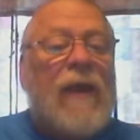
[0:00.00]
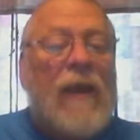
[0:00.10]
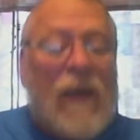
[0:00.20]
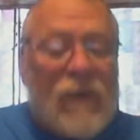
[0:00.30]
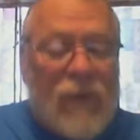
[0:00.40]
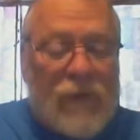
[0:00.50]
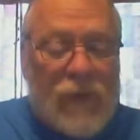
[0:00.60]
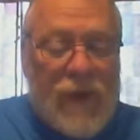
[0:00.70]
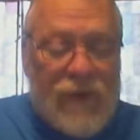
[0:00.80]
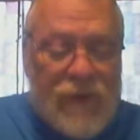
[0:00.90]
in
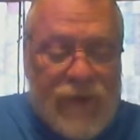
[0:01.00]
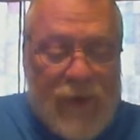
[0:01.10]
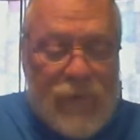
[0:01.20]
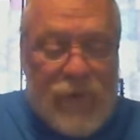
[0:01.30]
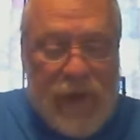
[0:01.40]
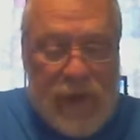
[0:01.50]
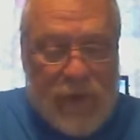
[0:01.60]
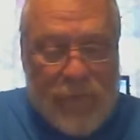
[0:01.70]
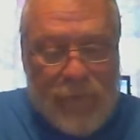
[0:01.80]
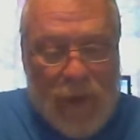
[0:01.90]
Revelation 17
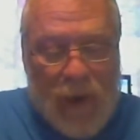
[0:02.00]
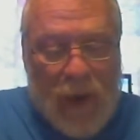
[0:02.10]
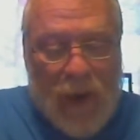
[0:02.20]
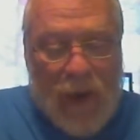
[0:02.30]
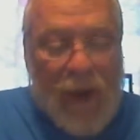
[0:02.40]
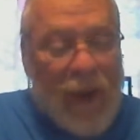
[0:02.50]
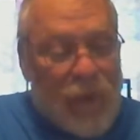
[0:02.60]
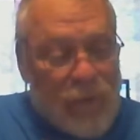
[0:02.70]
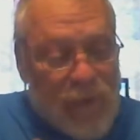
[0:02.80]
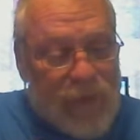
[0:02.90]
and
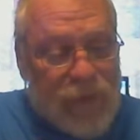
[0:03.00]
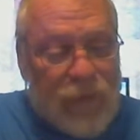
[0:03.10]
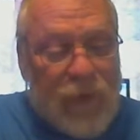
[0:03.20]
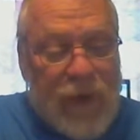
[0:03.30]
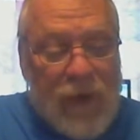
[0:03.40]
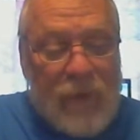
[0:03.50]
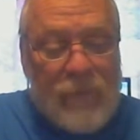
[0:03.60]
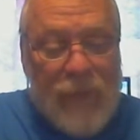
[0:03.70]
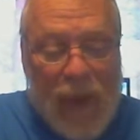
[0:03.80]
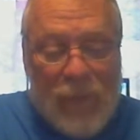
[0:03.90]
the mystery
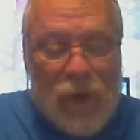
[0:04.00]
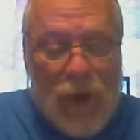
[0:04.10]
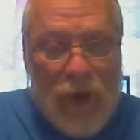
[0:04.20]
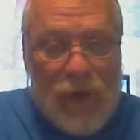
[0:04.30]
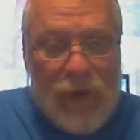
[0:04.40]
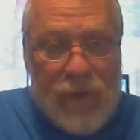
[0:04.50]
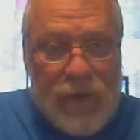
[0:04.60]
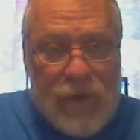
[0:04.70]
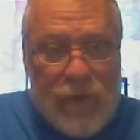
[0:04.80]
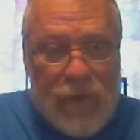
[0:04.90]
Babylon,
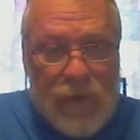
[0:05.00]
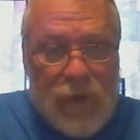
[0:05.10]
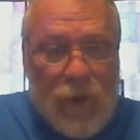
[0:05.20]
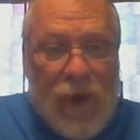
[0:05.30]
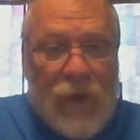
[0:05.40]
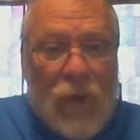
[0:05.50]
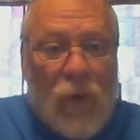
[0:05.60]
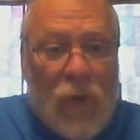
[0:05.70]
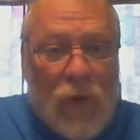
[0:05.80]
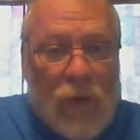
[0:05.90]
the great
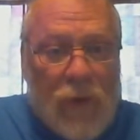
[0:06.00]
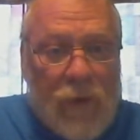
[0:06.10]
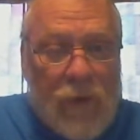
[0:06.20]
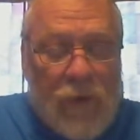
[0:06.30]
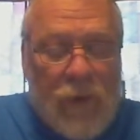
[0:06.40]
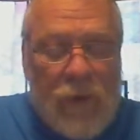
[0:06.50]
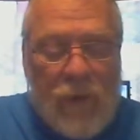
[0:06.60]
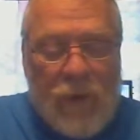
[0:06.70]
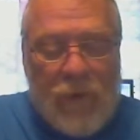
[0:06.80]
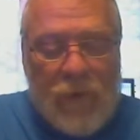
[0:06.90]
whore.
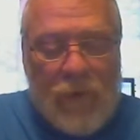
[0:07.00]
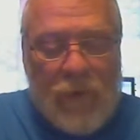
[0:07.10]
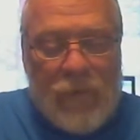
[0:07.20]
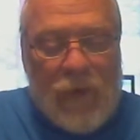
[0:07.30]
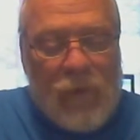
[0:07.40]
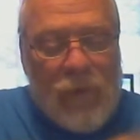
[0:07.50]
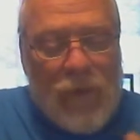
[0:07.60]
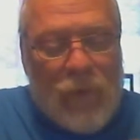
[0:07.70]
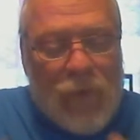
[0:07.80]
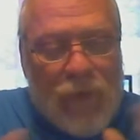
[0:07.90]
Now
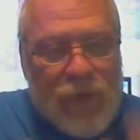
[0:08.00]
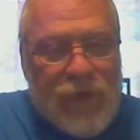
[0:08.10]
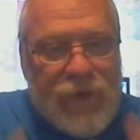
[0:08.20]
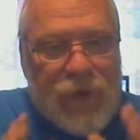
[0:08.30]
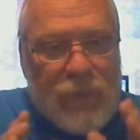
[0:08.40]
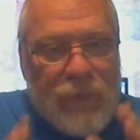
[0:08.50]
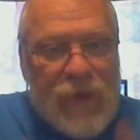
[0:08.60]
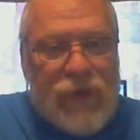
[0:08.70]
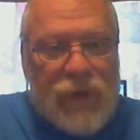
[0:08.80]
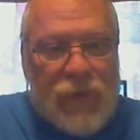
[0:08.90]
remember, this is the
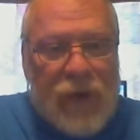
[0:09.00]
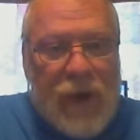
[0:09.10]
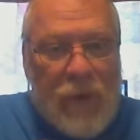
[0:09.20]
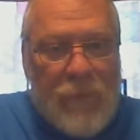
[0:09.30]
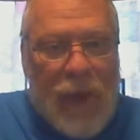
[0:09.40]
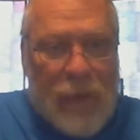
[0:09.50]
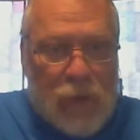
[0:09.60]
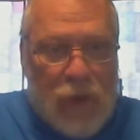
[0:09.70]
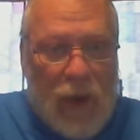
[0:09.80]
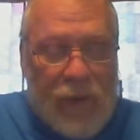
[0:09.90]
mystery
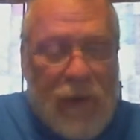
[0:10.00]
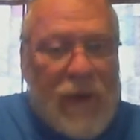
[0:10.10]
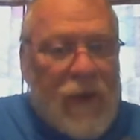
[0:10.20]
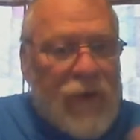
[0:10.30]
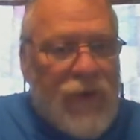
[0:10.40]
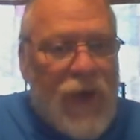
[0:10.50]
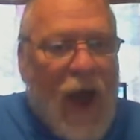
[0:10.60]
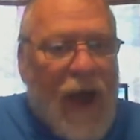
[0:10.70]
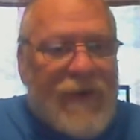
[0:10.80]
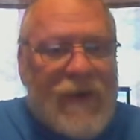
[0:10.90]
Babylon,
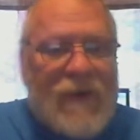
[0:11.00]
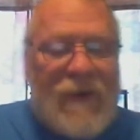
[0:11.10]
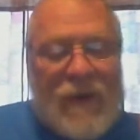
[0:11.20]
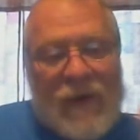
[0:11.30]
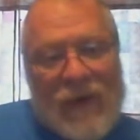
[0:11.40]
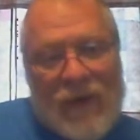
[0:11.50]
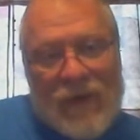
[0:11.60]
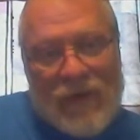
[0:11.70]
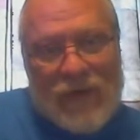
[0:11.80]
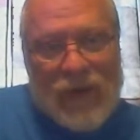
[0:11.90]
not
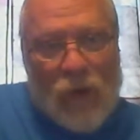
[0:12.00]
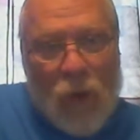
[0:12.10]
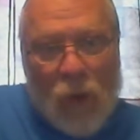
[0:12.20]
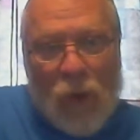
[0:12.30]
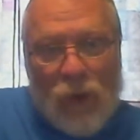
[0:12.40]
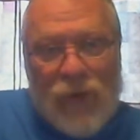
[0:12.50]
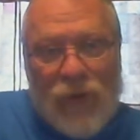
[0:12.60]
the old